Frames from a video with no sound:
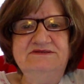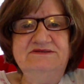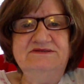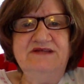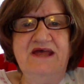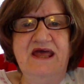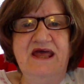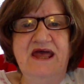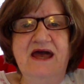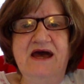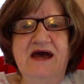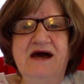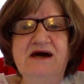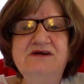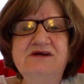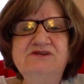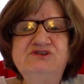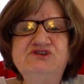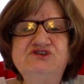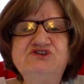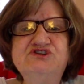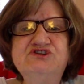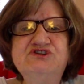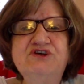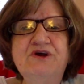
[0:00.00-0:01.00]

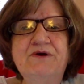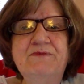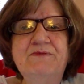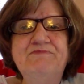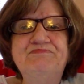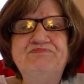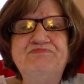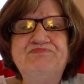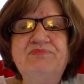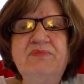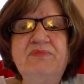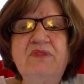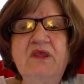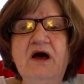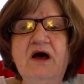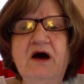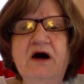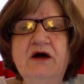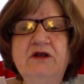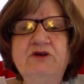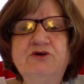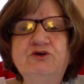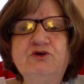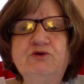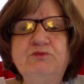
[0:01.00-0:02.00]
dash
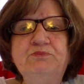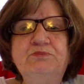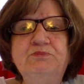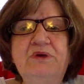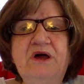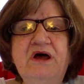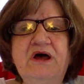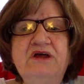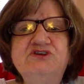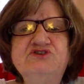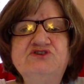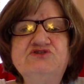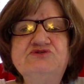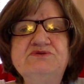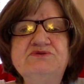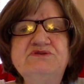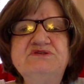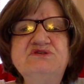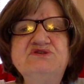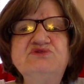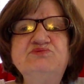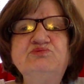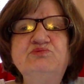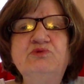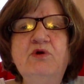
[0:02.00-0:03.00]
under
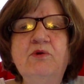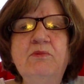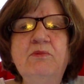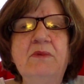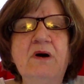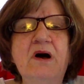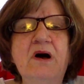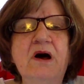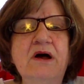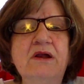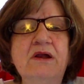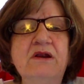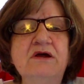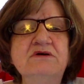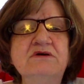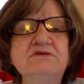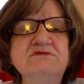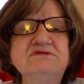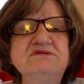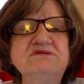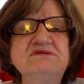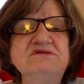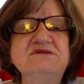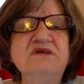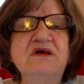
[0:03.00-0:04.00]
Petrus
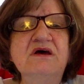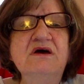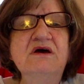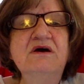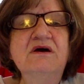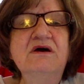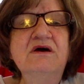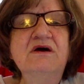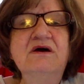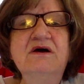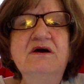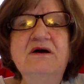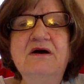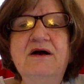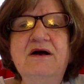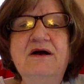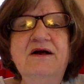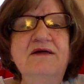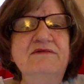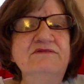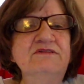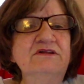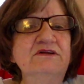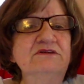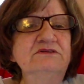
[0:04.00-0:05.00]
Romanus,
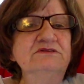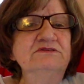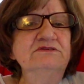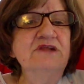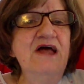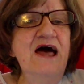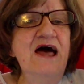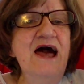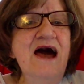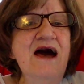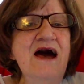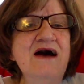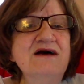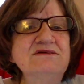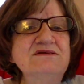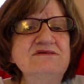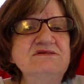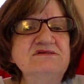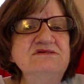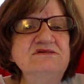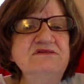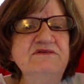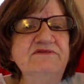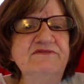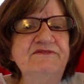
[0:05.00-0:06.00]
the
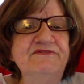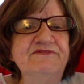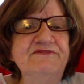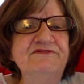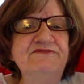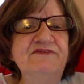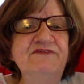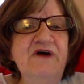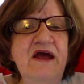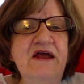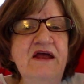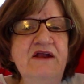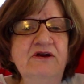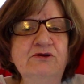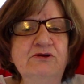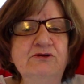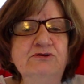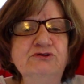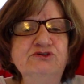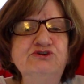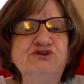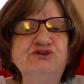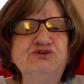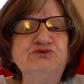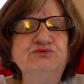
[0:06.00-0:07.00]
last and
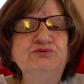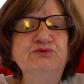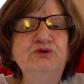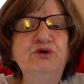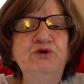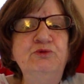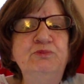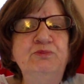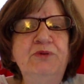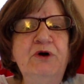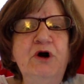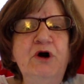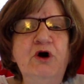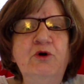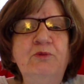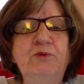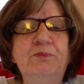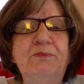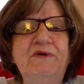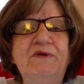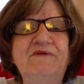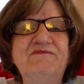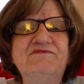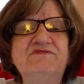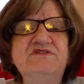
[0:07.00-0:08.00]
final true
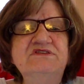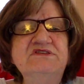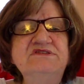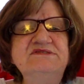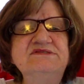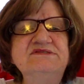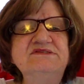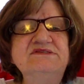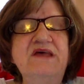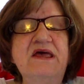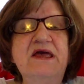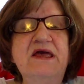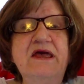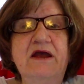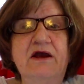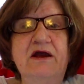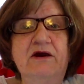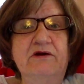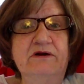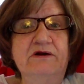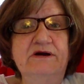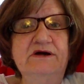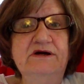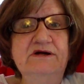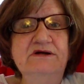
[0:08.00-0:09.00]
pope of this
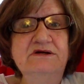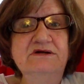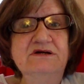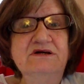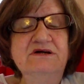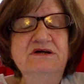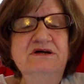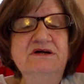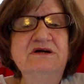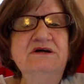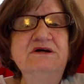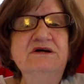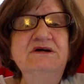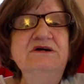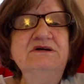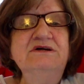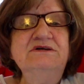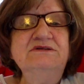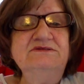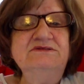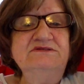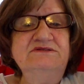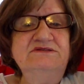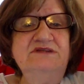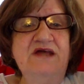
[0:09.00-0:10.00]
era
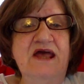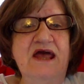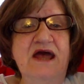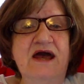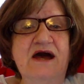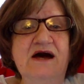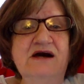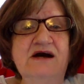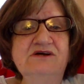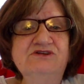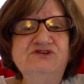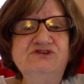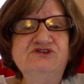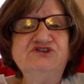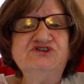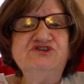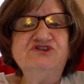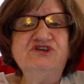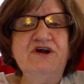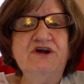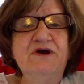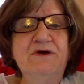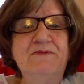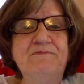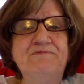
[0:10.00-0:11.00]
dash